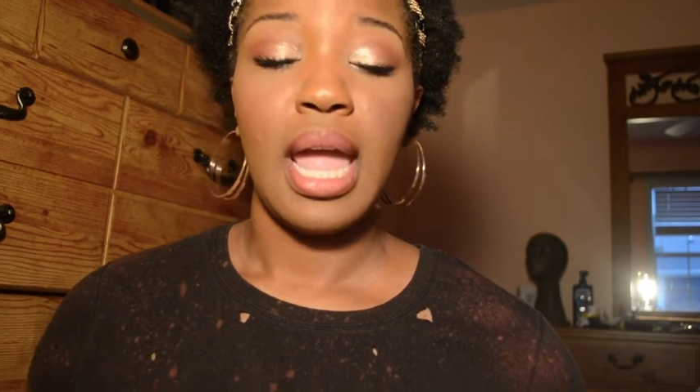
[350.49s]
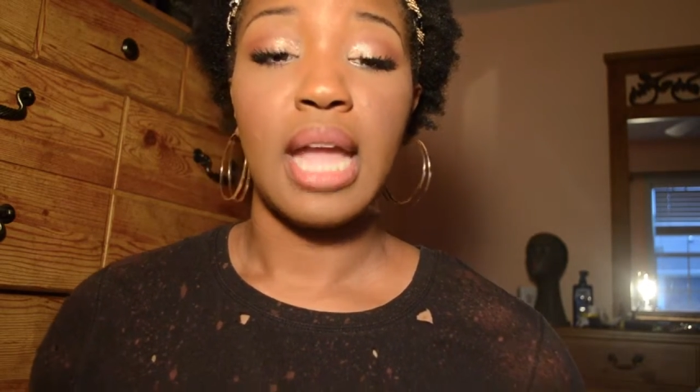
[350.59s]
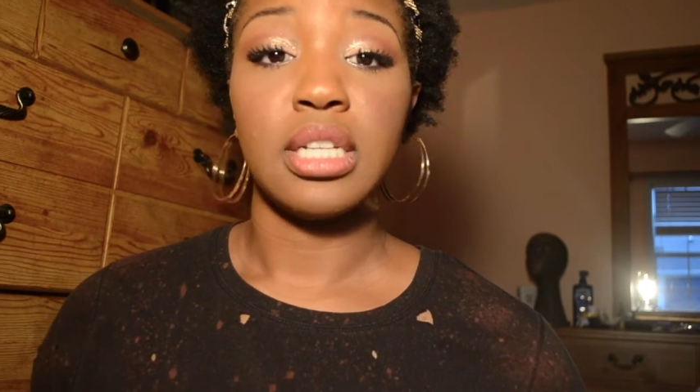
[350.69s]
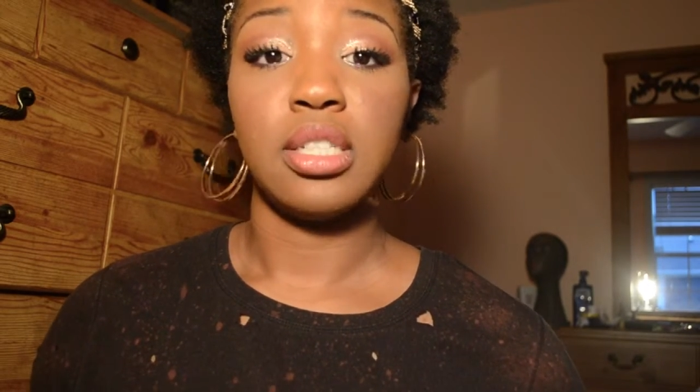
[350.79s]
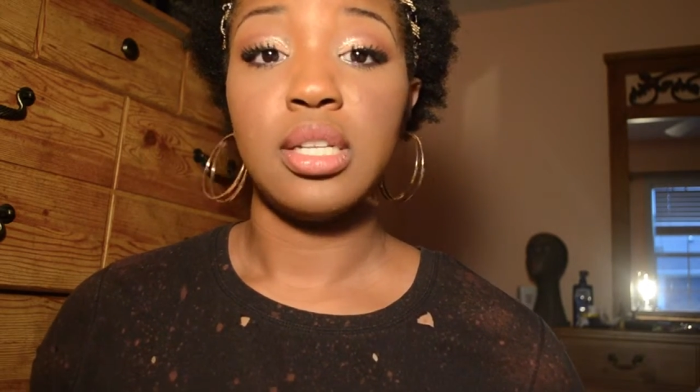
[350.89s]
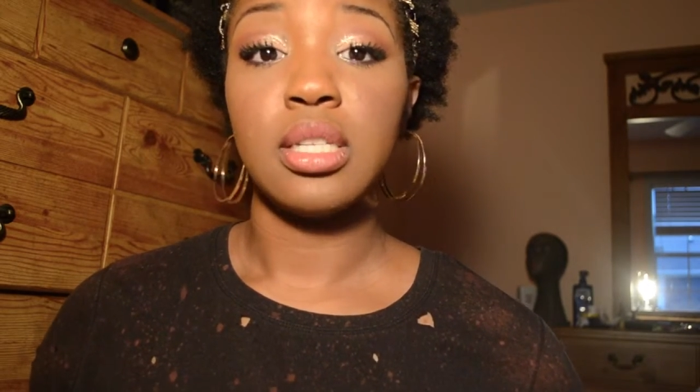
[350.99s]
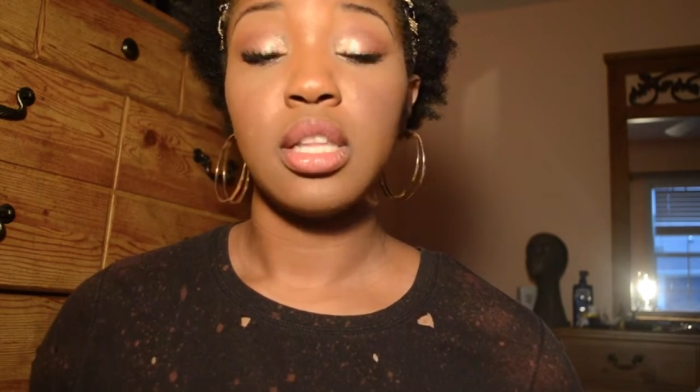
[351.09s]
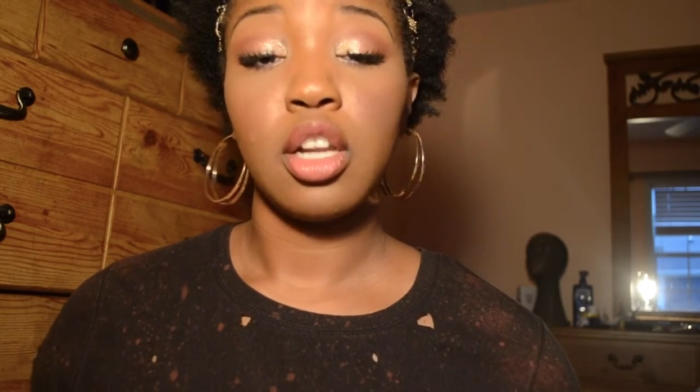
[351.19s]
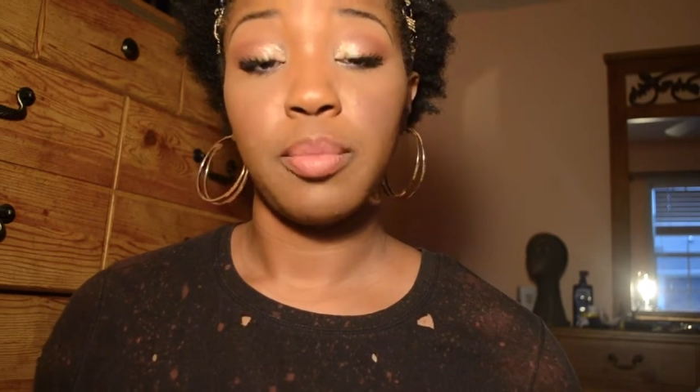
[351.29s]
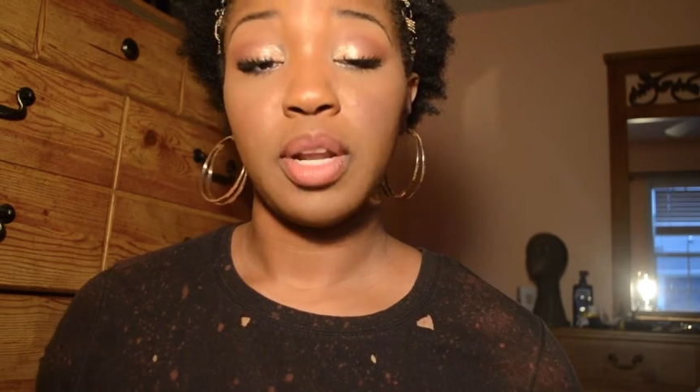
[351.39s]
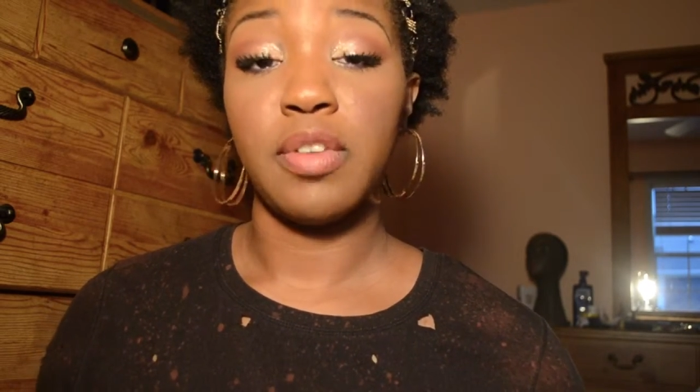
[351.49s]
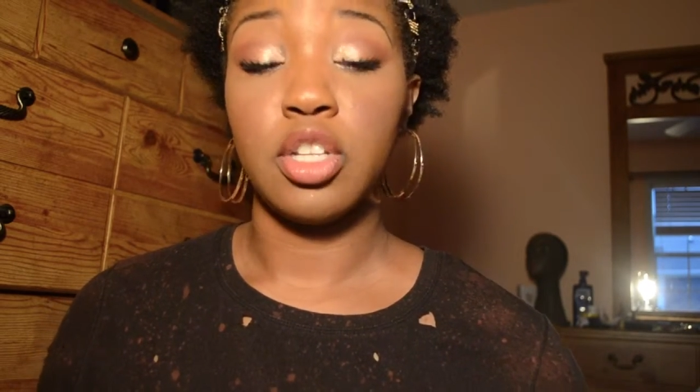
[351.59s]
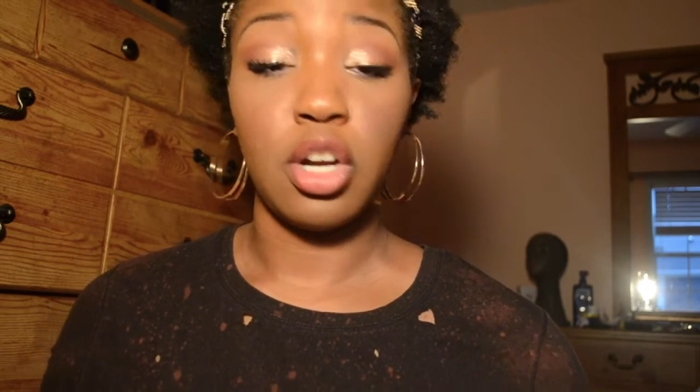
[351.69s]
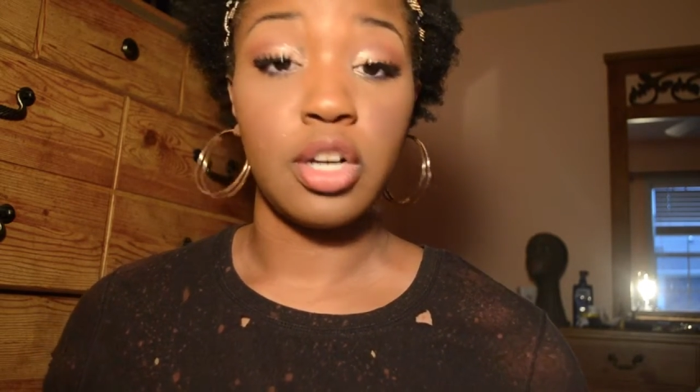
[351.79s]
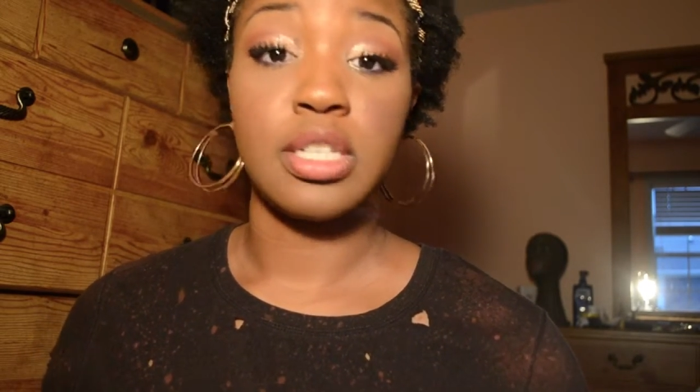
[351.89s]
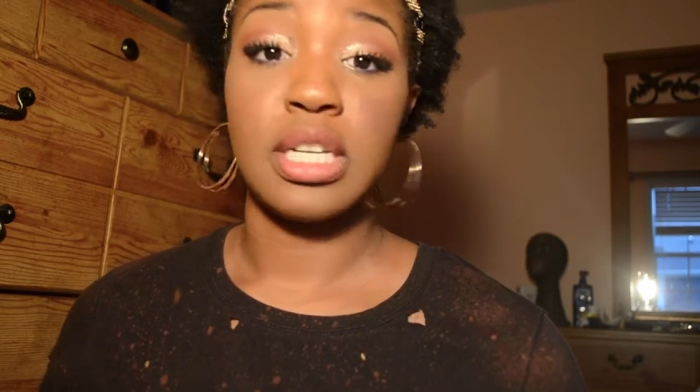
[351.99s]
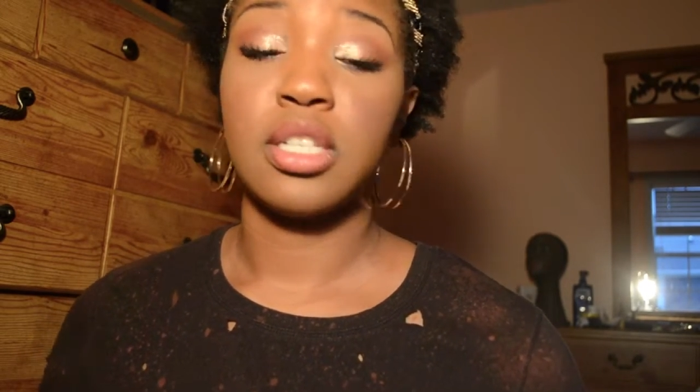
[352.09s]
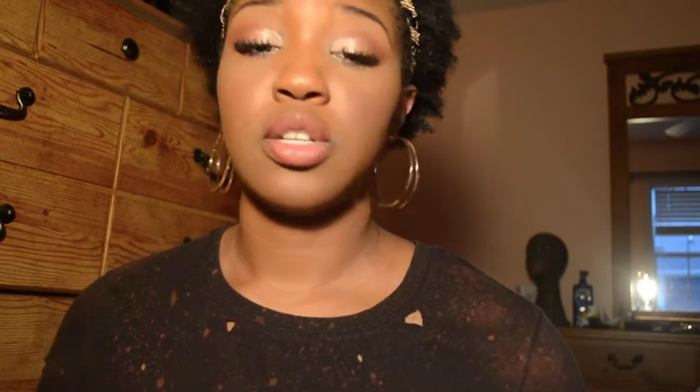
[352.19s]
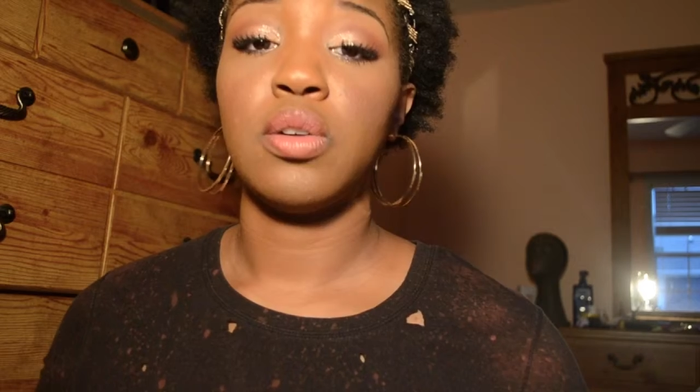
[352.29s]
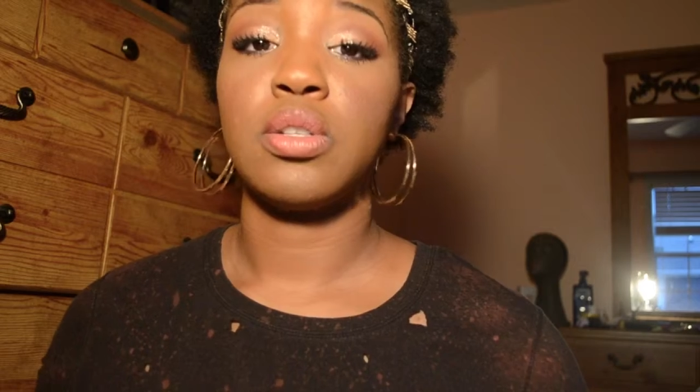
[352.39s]
and she's a little bit of a darker
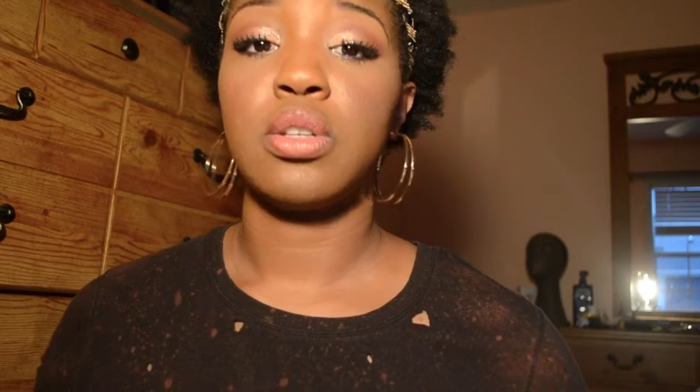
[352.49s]
skin tone.